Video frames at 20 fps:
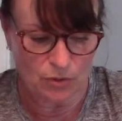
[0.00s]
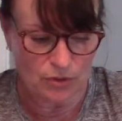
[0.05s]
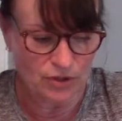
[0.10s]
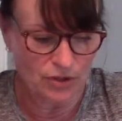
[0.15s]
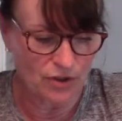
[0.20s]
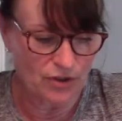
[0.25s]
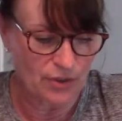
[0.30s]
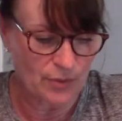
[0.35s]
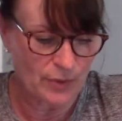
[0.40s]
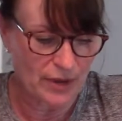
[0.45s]
it
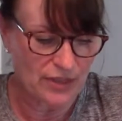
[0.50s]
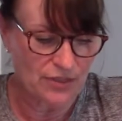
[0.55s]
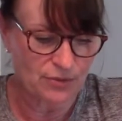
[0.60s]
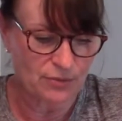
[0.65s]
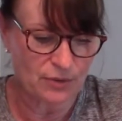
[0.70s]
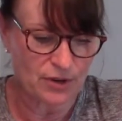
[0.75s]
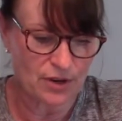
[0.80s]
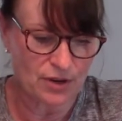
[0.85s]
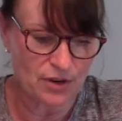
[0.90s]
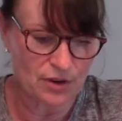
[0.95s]
all the way
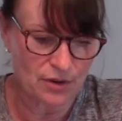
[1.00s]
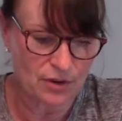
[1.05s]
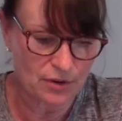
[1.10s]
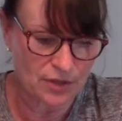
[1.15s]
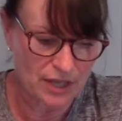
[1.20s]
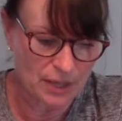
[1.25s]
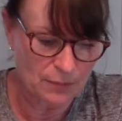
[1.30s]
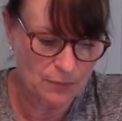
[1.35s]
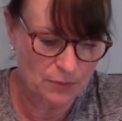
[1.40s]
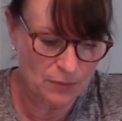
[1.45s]
through,
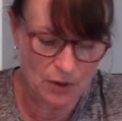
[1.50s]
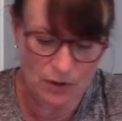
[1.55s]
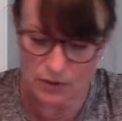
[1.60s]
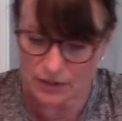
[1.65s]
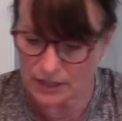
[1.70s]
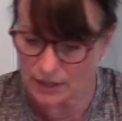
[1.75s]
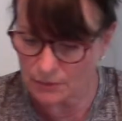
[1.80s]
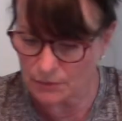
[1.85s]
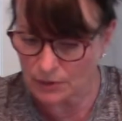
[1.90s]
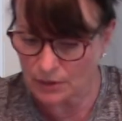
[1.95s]
keep
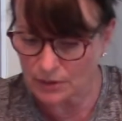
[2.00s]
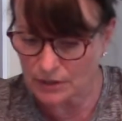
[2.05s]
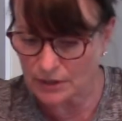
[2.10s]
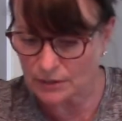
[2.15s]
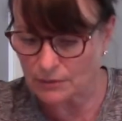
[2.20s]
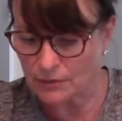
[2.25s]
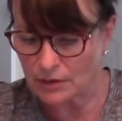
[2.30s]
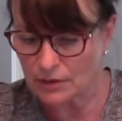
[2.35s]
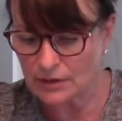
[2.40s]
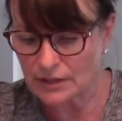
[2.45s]
rolling and rolling,
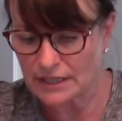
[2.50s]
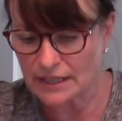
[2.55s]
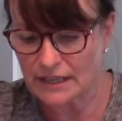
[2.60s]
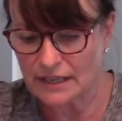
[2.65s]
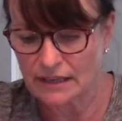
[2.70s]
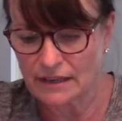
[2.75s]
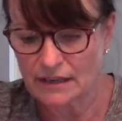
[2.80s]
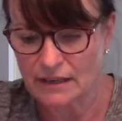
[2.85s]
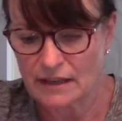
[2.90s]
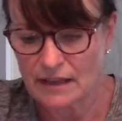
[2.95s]

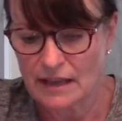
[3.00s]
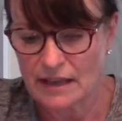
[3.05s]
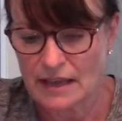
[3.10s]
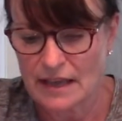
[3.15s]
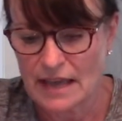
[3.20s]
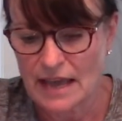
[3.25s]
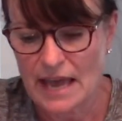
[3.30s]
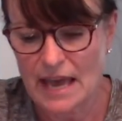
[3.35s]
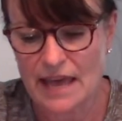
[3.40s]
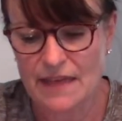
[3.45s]
rolling.
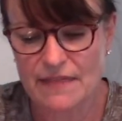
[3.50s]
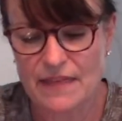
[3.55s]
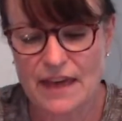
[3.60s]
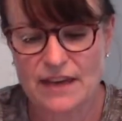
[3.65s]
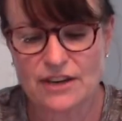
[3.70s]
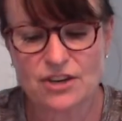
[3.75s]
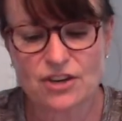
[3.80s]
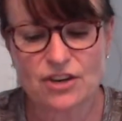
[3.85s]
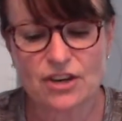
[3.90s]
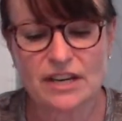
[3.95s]
And
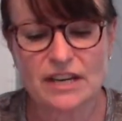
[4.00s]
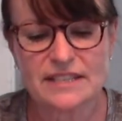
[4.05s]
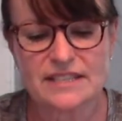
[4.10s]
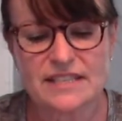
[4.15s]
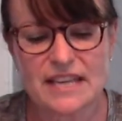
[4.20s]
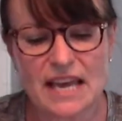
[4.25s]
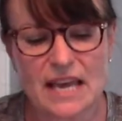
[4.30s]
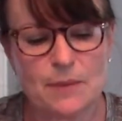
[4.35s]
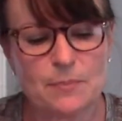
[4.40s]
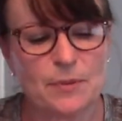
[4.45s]
then you're going to
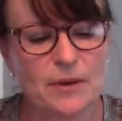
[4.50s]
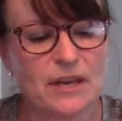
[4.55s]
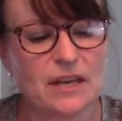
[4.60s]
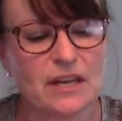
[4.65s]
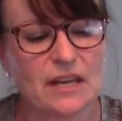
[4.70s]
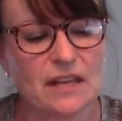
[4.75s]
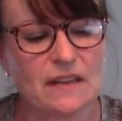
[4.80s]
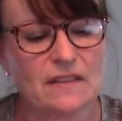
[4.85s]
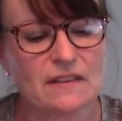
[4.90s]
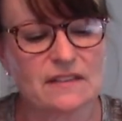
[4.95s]
tape it
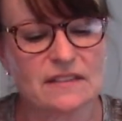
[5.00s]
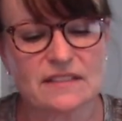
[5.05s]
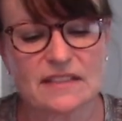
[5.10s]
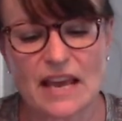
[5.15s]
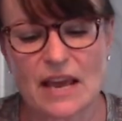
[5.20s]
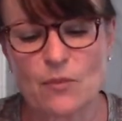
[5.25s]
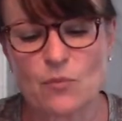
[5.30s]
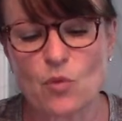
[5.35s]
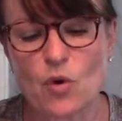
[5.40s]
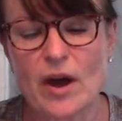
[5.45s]
in the
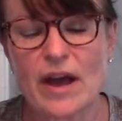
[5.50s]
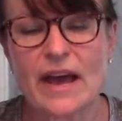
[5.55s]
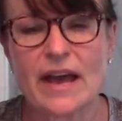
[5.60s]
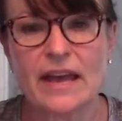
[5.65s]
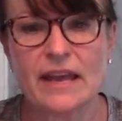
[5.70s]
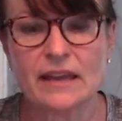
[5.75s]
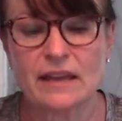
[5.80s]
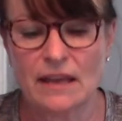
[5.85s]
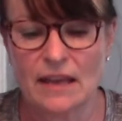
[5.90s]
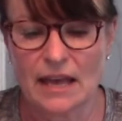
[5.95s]
same
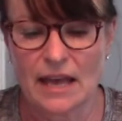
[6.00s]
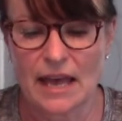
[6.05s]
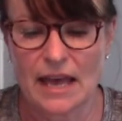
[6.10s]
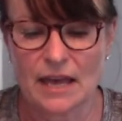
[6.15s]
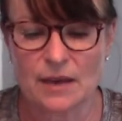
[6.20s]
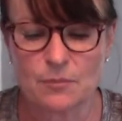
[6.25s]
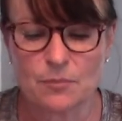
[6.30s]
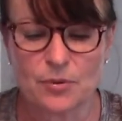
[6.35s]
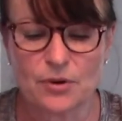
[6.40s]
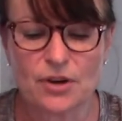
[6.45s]
way
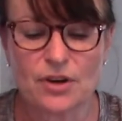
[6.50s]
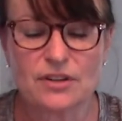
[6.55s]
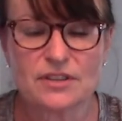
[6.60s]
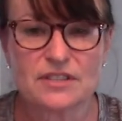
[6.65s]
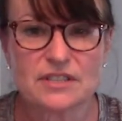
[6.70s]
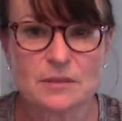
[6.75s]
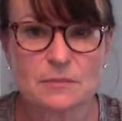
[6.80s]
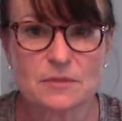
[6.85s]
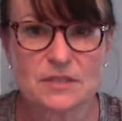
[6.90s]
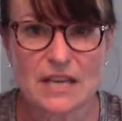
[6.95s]
and put
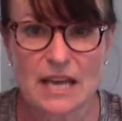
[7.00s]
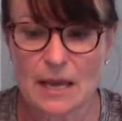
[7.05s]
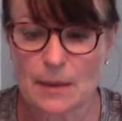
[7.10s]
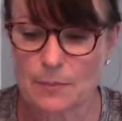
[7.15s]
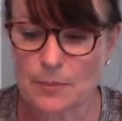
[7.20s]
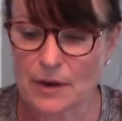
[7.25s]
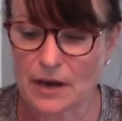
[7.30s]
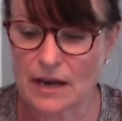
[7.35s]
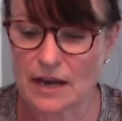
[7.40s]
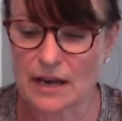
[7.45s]
some tape
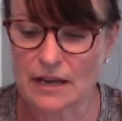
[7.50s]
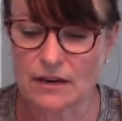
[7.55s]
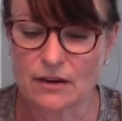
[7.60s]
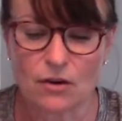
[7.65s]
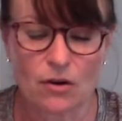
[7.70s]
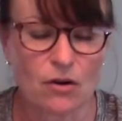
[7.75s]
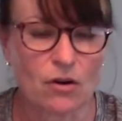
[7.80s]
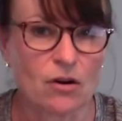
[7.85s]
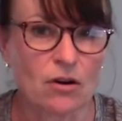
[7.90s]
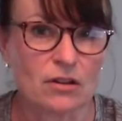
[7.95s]
on
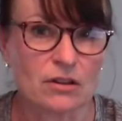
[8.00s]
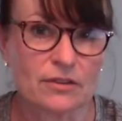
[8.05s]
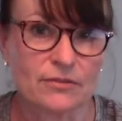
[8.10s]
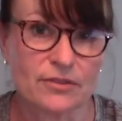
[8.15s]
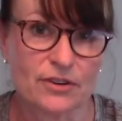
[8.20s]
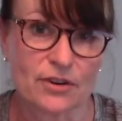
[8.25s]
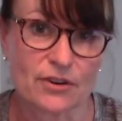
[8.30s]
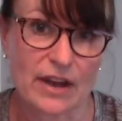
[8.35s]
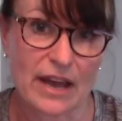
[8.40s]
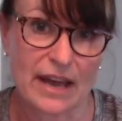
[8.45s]
all of
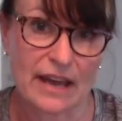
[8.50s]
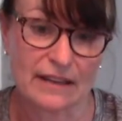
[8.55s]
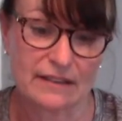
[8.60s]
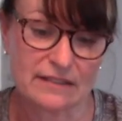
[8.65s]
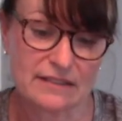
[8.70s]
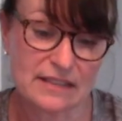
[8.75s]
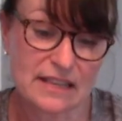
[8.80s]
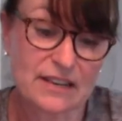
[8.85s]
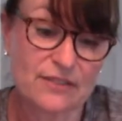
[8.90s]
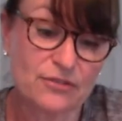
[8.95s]
your
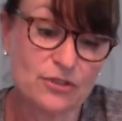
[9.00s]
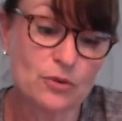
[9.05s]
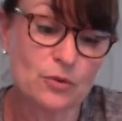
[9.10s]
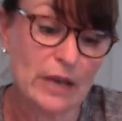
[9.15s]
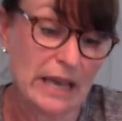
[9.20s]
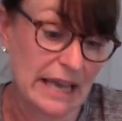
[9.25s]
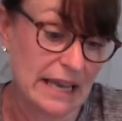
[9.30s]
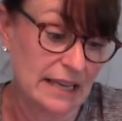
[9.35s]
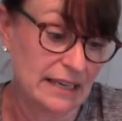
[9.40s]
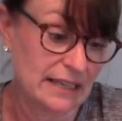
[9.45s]
ends. And if you
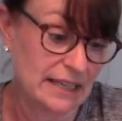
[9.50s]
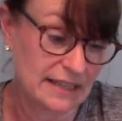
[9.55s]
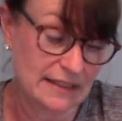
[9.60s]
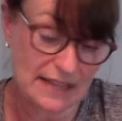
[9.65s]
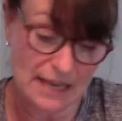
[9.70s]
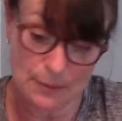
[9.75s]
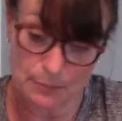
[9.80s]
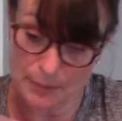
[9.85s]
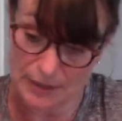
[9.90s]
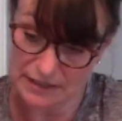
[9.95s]
can't get
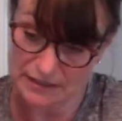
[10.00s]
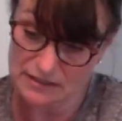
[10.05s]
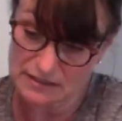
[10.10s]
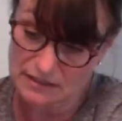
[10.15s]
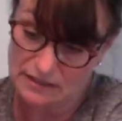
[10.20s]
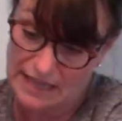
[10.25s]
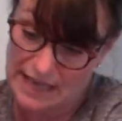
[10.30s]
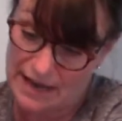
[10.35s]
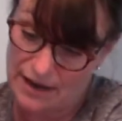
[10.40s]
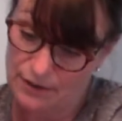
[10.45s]
that pencil
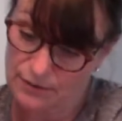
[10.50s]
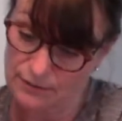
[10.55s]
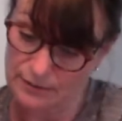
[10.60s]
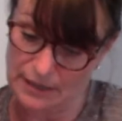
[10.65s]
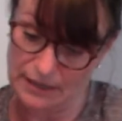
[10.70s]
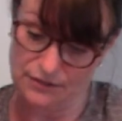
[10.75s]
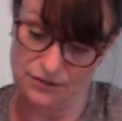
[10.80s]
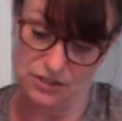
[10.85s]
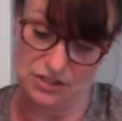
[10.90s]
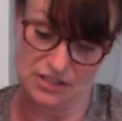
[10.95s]
out,
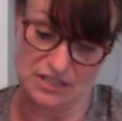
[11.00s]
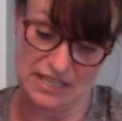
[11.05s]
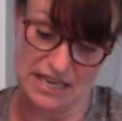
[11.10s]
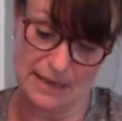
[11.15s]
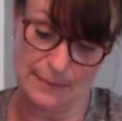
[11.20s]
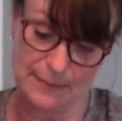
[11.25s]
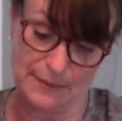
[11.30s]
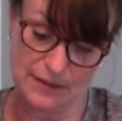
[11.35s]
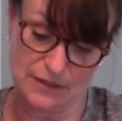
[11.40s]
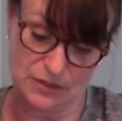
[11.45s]
I'll just
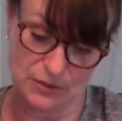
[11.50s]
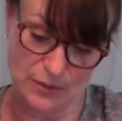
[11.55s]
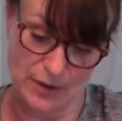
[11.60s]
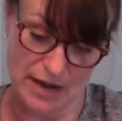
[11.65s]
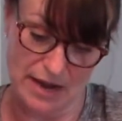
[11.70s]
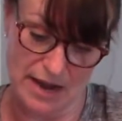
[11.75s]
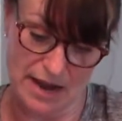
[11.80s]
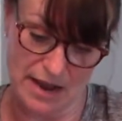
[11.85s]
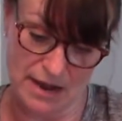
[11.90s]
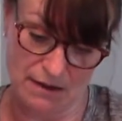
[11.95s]
tape this
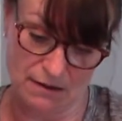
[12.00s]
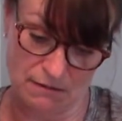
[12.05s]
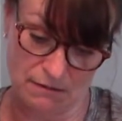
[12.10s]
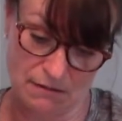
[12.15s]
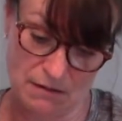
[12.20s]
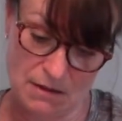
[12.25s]
right now.